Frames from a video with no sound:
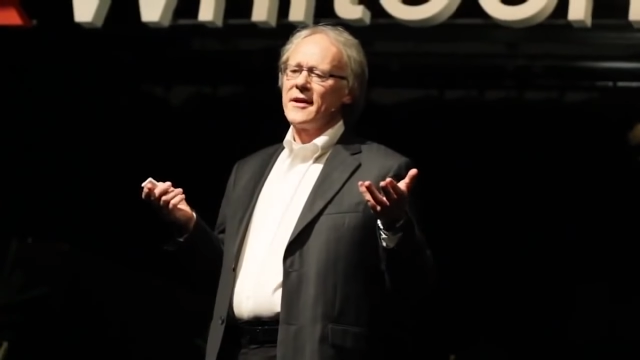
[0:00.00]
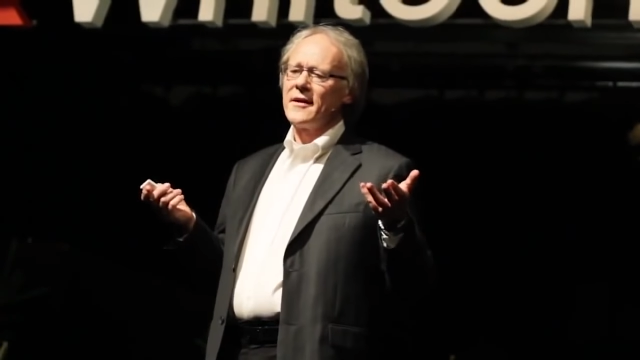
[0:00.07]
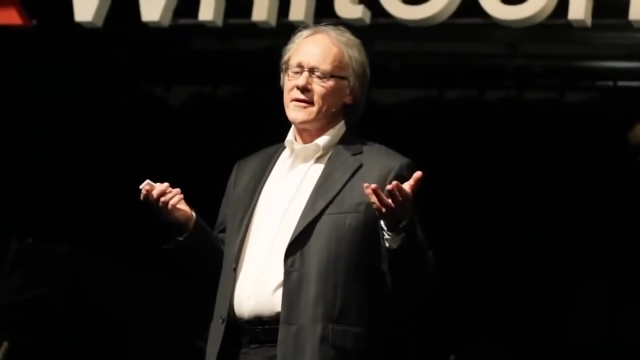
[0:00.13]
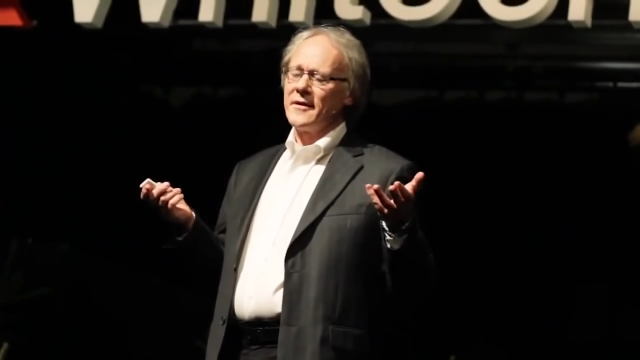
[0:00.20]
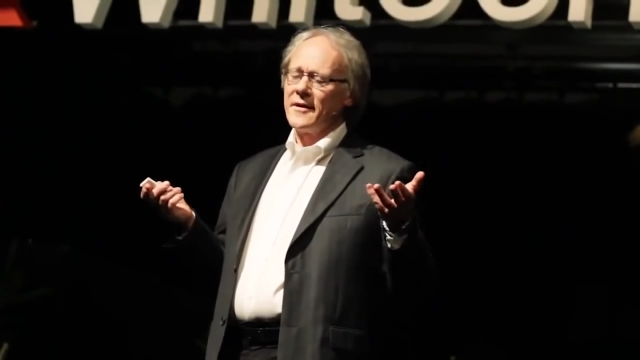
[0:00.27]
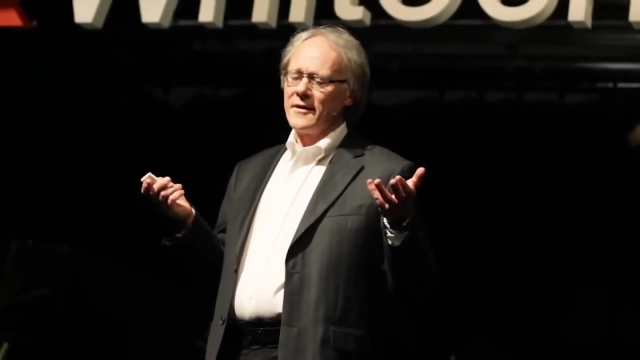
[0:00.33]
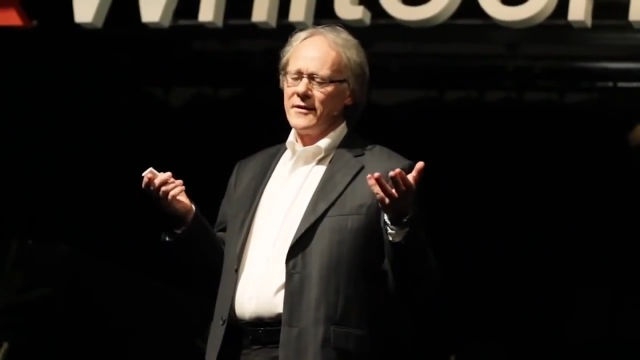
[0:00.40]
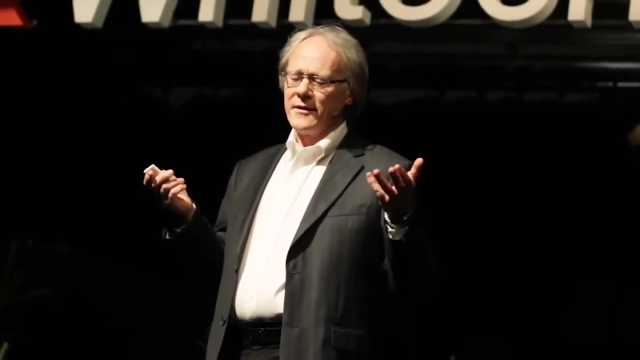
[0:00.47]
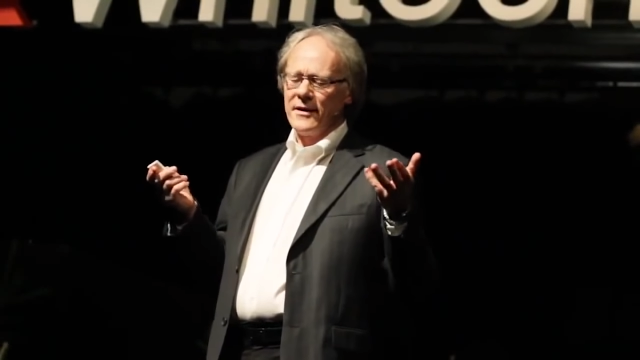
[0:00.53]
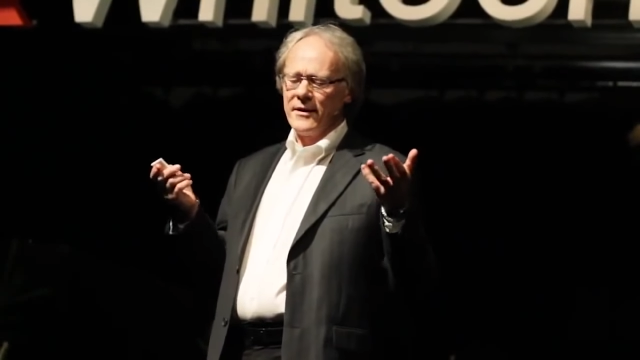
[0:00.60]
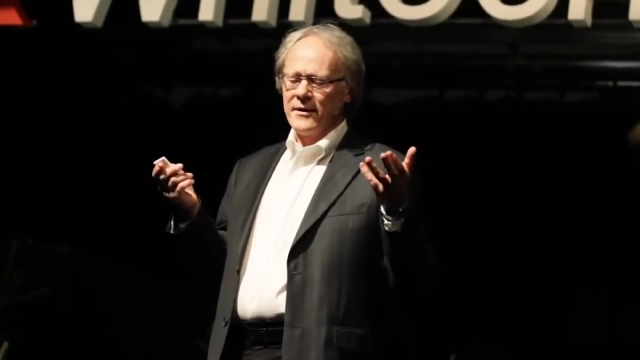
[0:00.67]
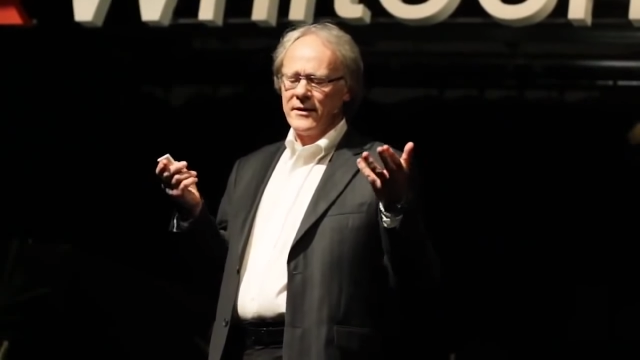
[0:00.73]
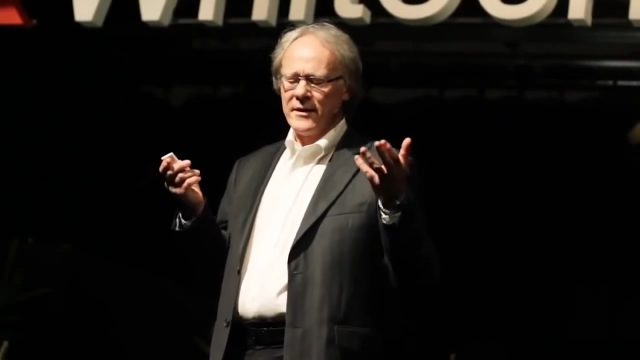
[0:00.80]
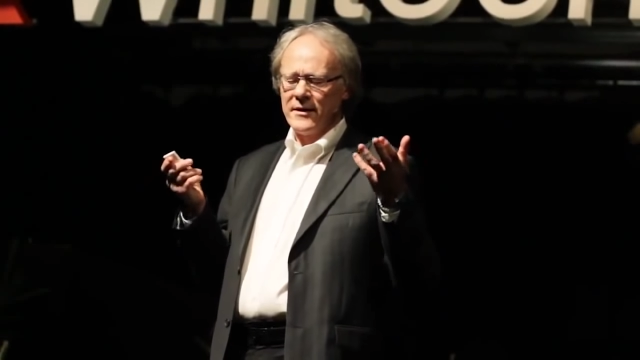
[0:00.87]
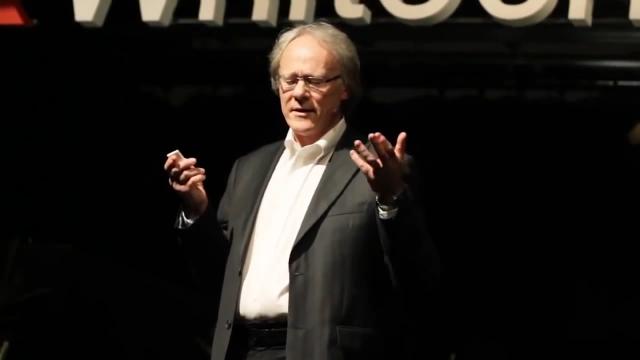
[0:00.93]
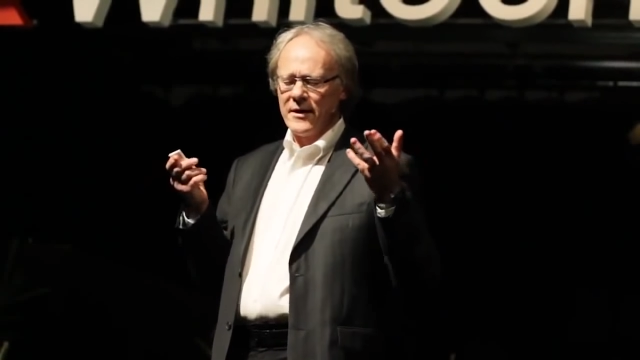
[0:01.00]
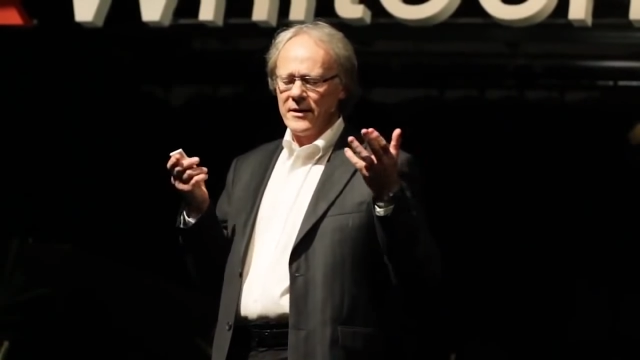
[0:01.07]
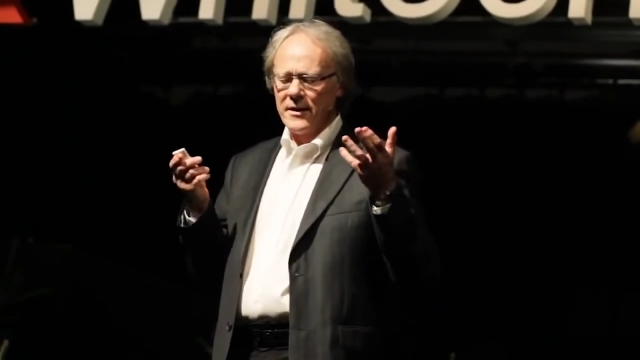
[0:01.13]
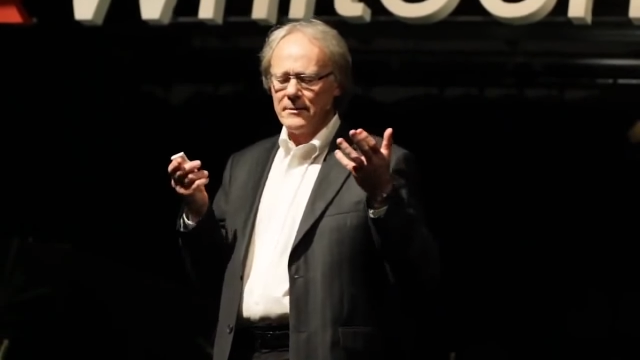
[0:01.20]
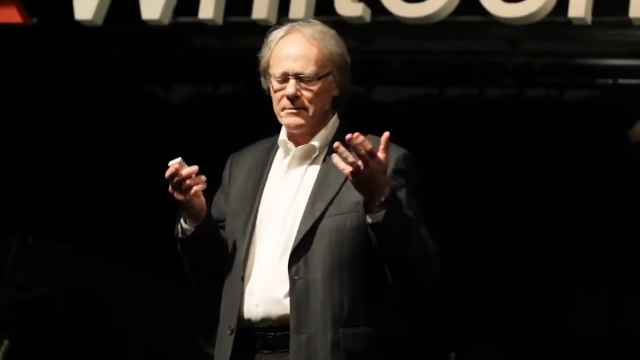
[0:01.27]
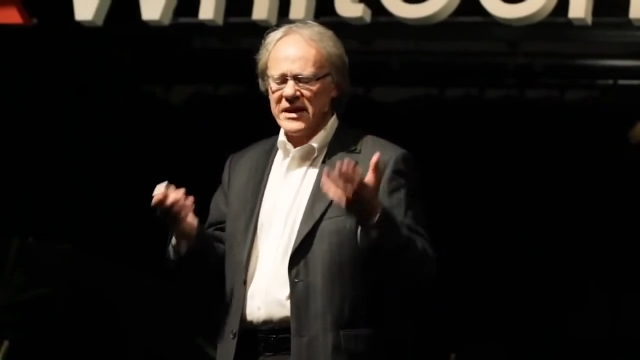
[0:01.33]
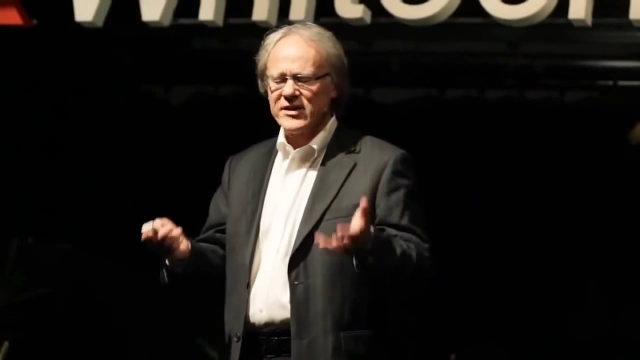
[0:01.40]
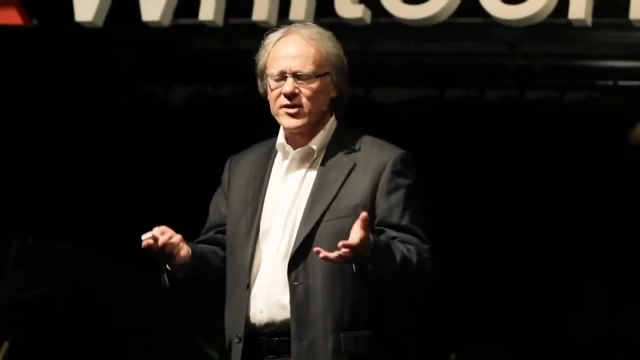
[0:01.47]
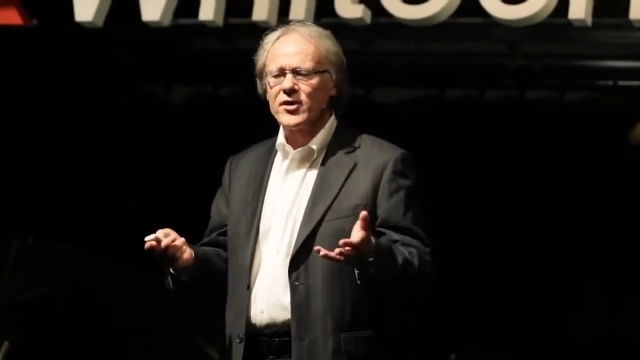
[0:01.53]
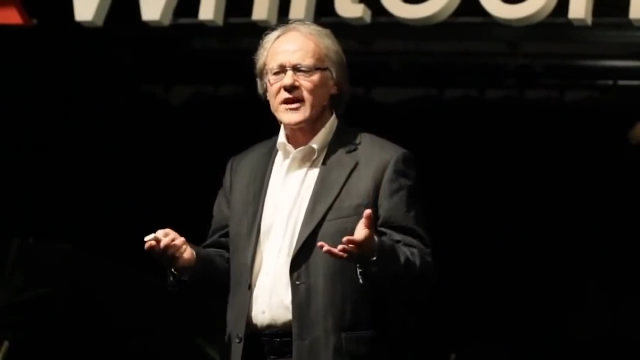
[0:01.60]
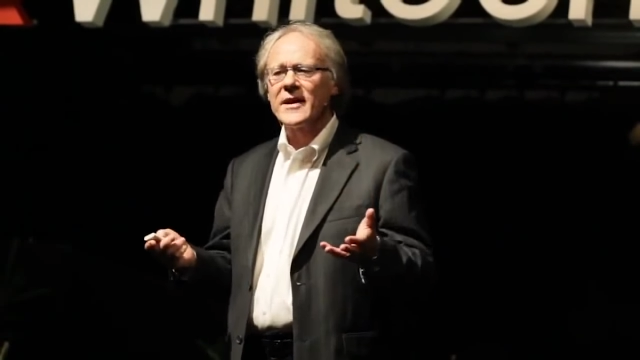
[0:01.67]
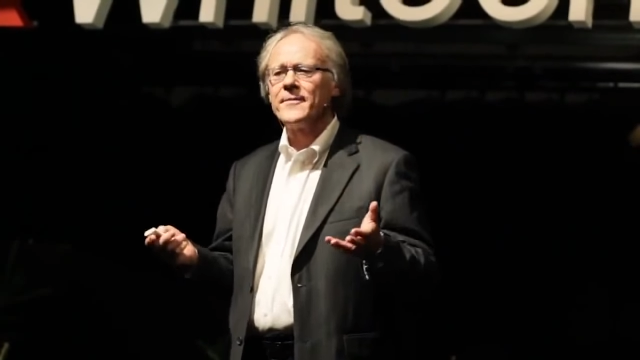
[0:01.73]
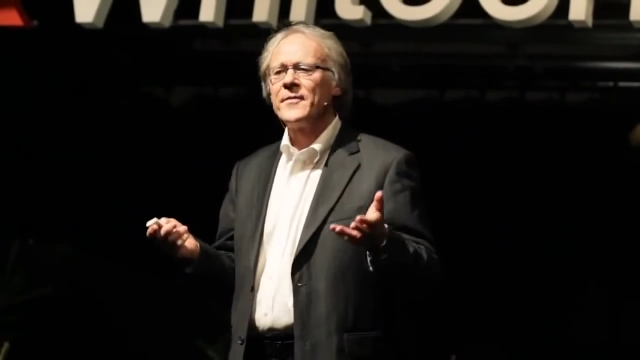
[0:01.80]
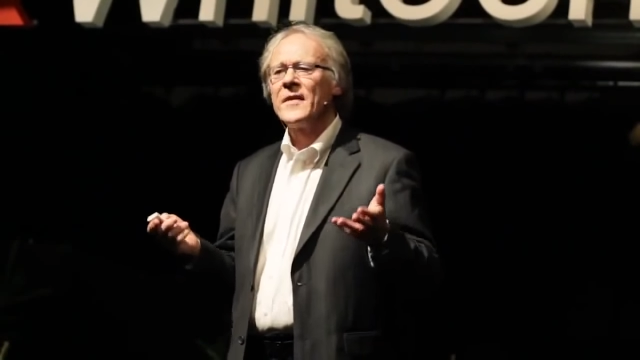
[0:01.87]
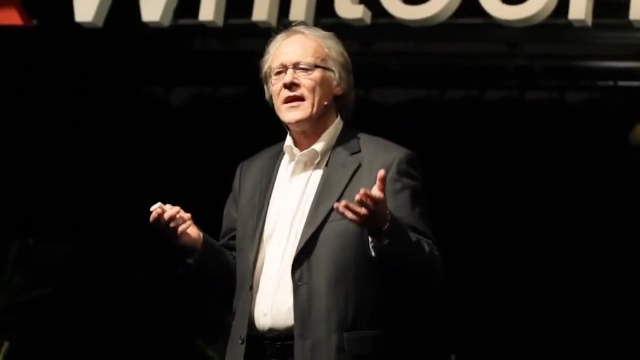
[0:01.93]
Santha, a
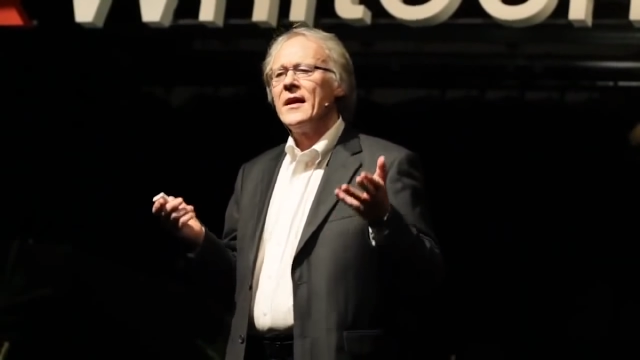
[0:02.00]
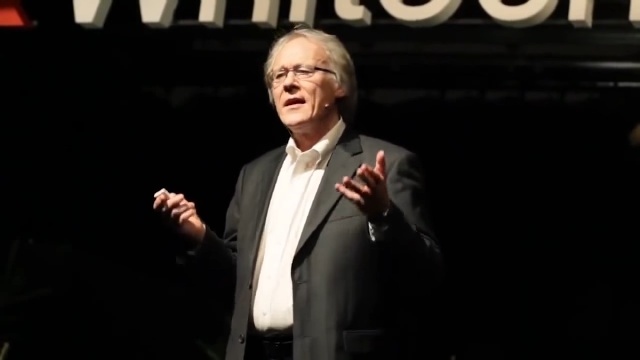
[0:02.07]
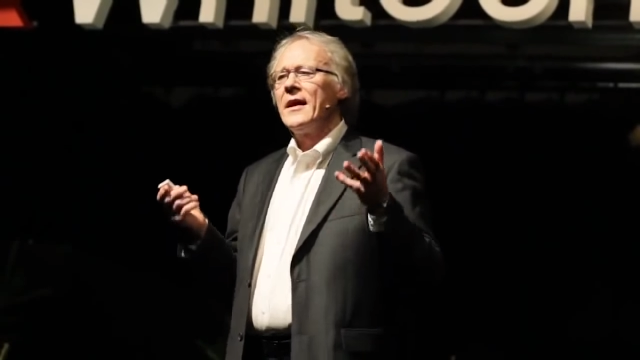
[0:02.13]
misery.